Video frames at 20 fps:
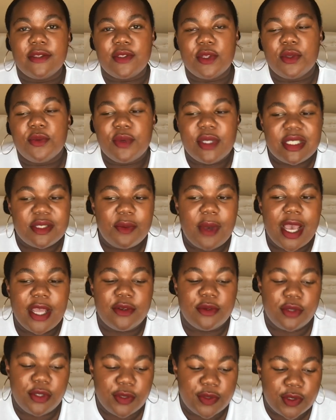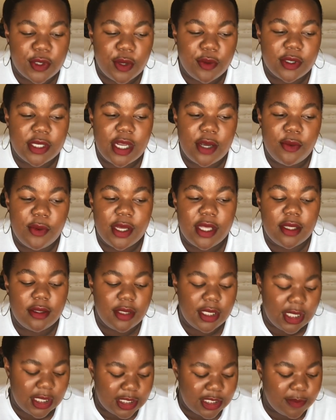So the reason why I don't use coconut
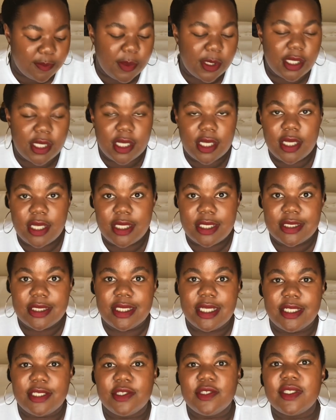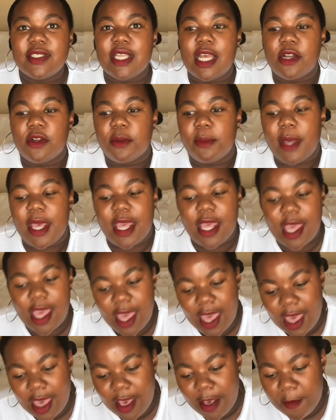oil is because it just sat on my
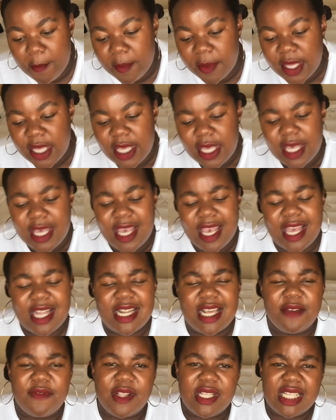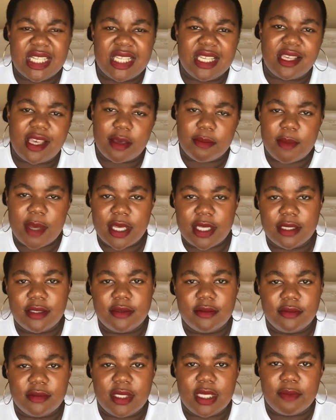hair and I felt like it gave my
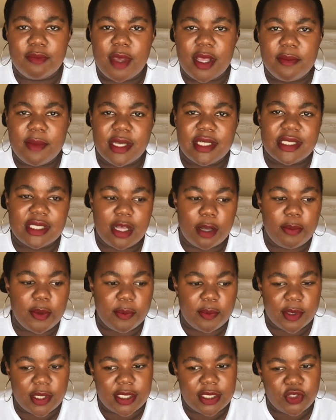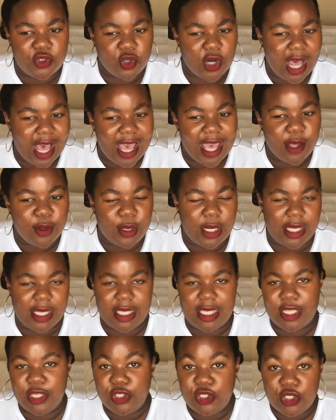it made my scalp a bit dry or like
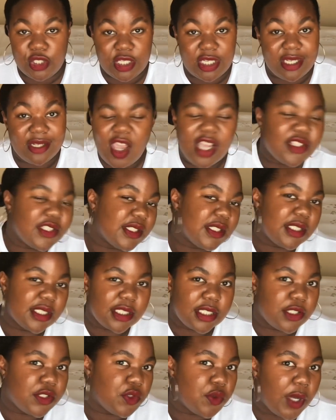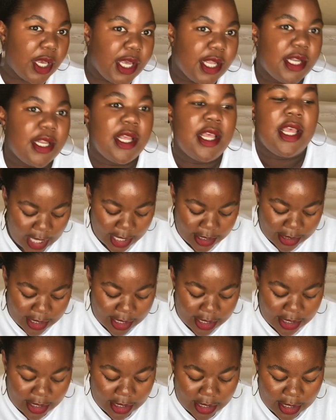itchy i just didn't enjoy it and
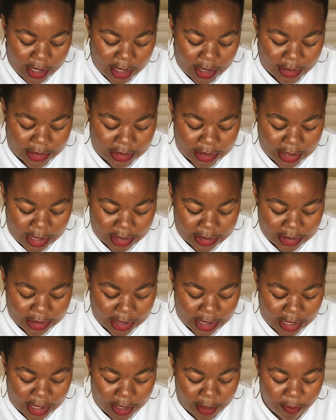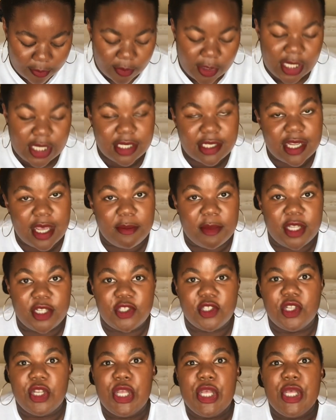then it says here heat
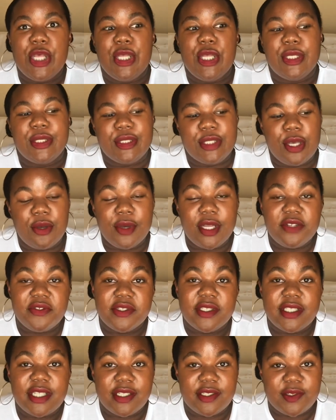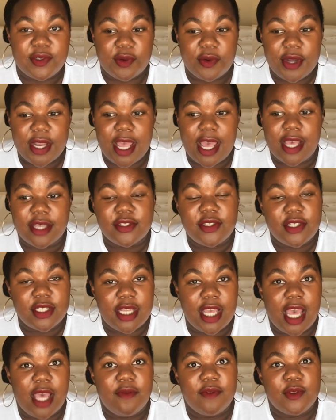damage so interesting story
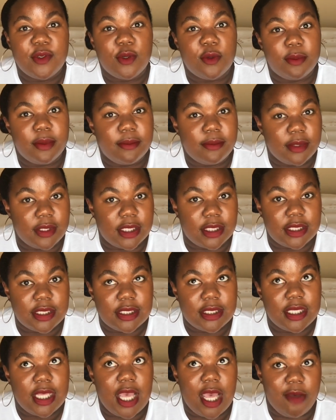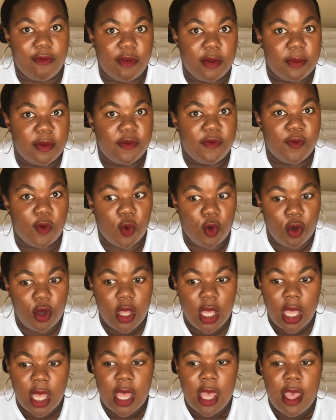actually i haven't told people this ever
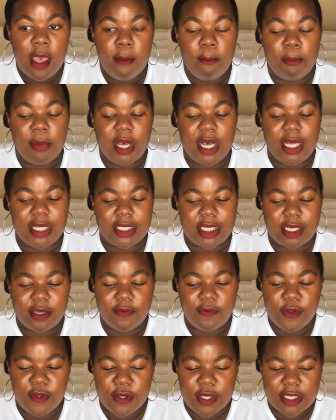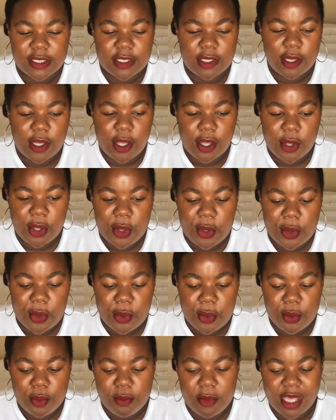before but like a few years
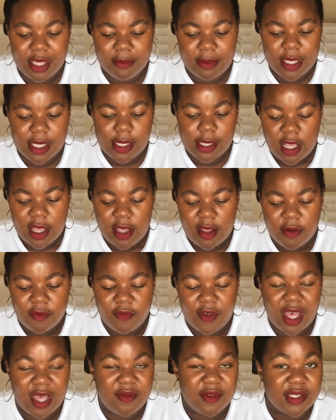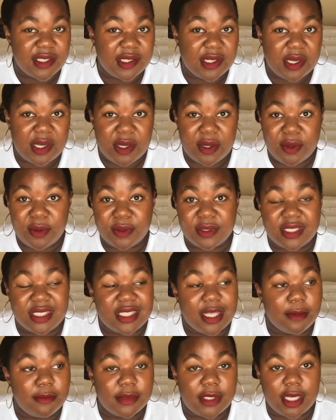ago maybe five years ago or
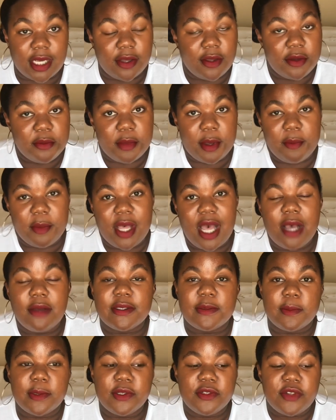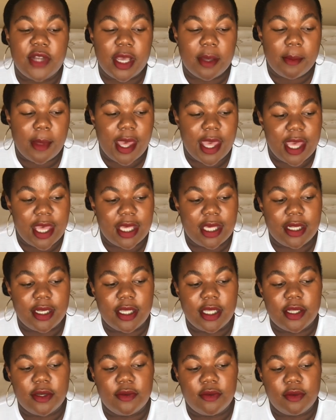something i can't remember i was blow drying my hair
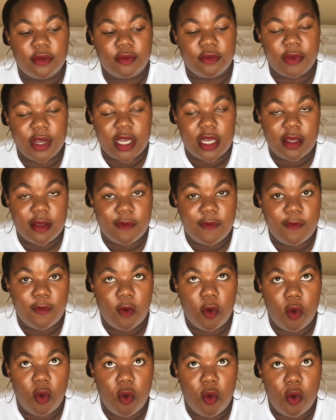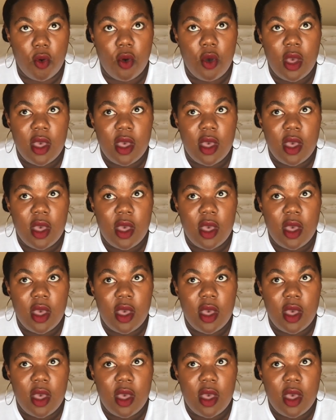getting it ready for